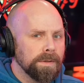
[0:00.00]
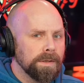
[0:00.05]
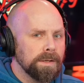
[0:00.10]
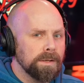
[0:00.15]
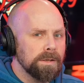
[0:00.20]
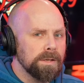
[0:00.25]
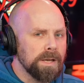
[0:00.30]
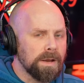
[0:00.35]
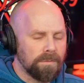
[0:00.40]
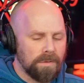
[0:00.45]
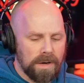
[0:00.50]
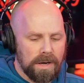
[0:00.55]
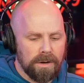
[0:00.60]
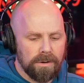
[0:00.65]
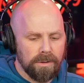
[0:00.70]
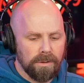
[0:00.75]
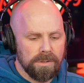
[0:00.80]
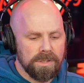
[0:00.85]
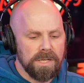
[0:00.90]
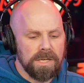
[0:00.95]
You never hear
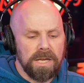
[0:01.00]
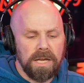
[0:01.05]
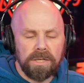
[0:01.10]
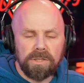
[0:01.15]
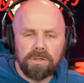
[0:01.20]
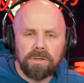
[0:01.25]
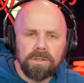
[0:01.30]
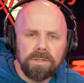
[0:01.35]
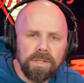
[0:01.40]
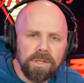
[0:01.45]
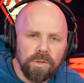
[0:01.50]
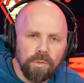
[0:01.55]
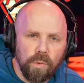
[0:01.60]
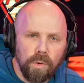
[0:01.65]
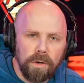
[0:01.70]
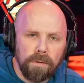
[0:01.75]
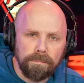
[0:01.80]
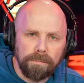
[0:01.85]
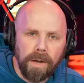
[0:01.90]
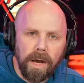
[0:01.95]
those initials in the
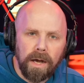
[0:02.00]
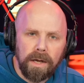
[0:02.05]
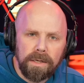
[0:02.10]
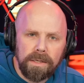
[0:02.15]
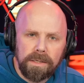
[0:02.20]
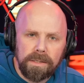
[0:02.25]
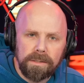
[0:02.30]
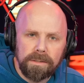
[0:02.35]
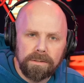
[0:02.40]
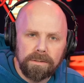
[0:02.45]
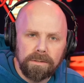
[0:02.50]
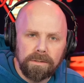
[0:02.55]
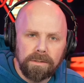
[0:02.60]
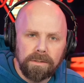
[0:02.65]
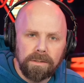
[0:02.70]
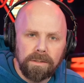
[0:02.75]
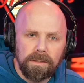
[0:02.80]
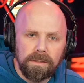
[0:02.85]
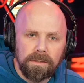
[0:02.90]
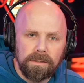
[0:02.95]
word punk.
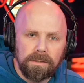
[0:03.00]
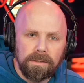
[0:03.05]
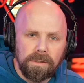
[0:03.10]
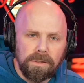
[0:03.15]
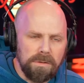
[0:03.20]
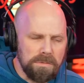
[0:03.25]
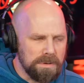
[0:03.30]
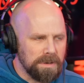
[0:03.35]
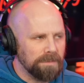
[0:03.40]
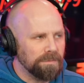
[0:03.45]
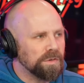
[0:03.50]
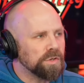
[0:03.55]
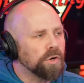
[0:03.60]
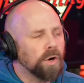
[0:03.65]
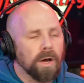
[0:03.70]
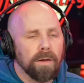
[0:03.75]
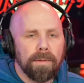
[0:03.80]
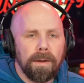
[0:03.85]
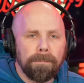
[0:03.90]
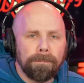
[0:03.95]
You didn't even
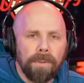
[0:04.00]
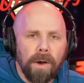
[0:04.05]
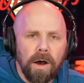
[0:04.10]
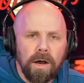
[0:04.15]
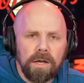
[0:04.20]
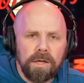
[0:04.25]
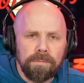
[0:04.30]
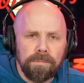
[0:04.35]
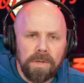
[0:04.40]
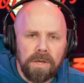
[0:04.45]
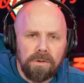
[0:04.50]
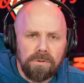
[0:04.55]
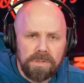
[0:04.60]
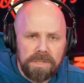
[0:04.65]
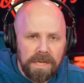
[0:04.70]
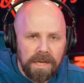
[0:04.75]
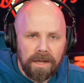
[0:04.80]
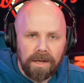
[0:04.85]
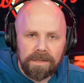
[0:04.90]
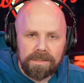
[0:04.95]
talk about punk
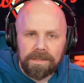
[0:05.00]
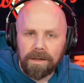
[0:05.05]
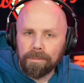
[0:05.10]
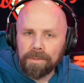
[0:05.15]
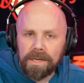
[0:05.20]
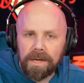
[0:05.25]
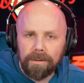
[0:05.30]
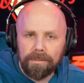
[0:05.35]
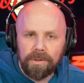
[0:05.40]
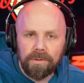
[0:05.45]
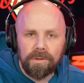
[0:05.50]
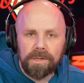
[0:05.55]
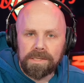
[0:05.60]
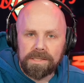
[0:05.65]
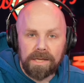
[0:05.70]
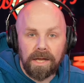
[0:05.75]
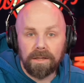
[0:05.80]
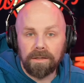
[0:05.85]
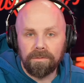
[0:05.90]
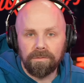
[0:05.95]
music on WWE
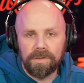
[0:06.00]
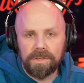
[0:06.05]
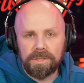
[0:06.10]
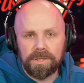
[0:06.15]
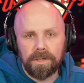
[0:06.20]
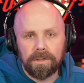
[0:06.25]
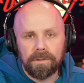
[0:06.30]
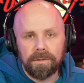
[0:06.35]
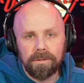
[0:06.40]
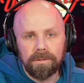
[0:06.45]
television.